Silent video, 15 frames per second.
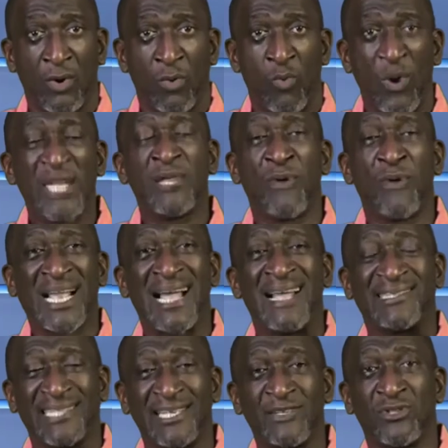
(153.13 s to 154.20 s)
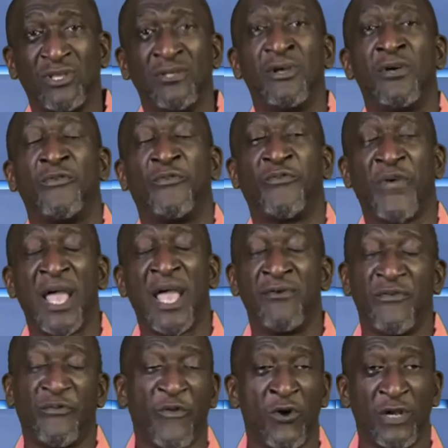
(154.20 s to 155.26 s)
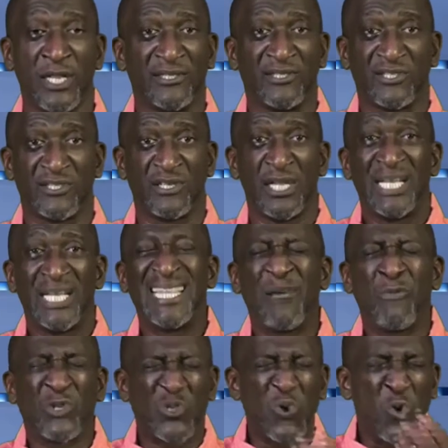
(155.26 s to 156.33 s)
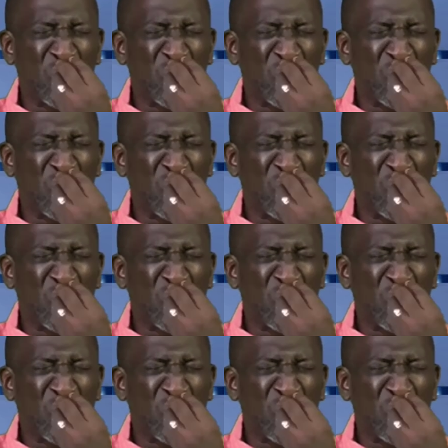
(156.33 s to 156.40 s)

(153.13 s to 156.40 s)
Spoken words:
When they were cast into the fiery furnace, there was no